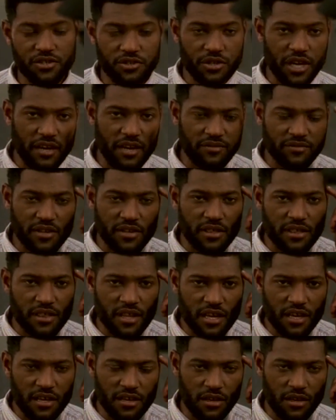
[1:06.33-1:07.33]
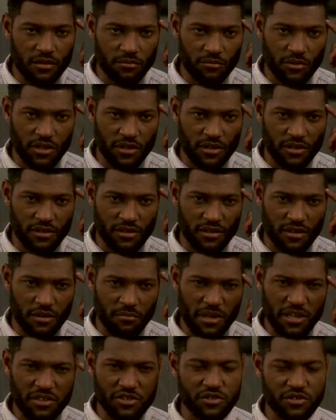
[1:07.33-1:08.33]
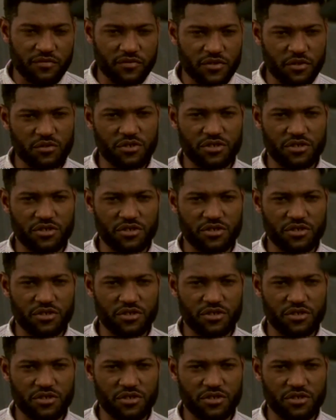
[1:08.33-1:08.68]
John Singleton flicks of the 1980s and